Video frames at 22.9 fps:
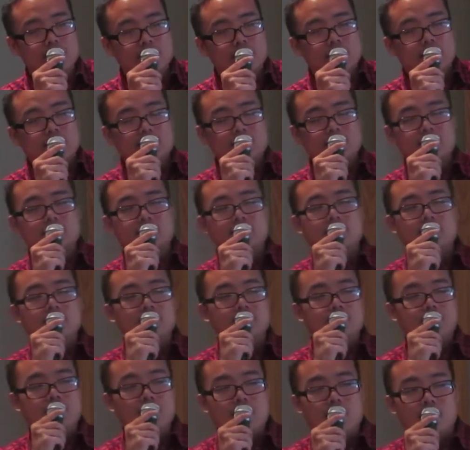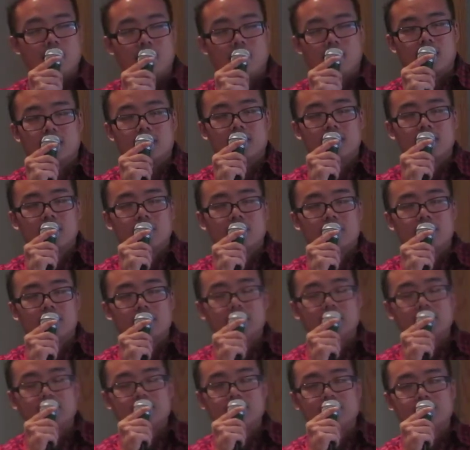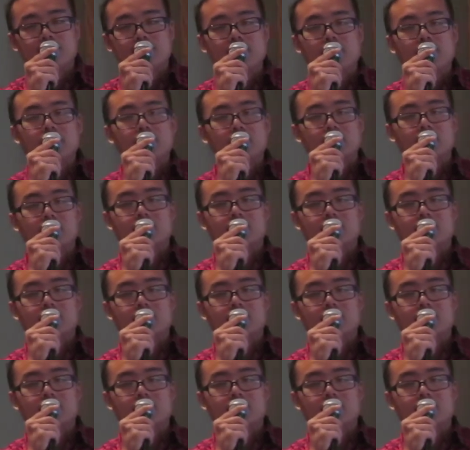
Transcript: That there's nothing too hard or nothing too big.